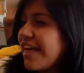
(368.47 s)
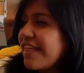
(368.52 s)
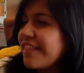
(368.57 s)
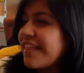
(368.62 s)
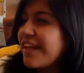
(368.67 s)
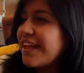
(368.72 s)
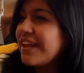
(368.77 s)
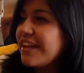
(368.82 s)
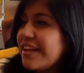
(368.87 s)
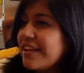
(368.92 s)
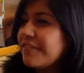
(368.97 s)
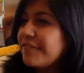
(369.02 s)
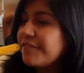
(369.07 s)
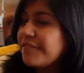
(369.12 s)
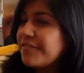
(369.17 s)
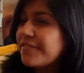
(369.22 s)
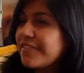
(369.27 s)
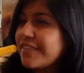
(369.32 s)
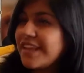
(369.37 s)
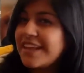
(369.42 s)
And then
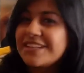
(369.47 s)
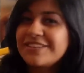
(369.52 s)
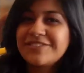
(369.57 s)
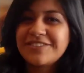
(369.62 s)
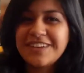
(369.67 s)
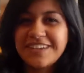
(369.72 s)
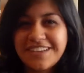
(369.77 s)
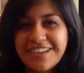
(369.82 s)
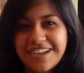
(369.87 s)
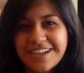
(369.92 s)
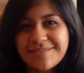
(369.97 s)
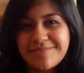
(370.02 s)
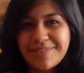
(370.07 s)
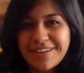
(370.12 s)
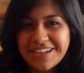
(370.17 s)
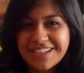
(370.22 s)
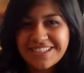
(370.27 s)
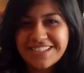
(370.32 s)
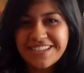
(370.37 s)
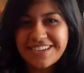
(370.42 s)
that's when I kind of
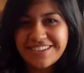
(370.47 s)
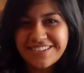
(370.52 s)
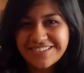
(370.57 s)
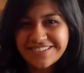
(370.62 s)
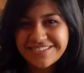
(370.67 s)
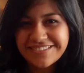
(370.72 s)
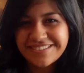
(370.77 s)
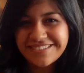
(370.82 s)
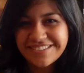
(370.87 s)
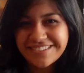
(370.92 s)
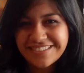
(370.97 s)
passed out.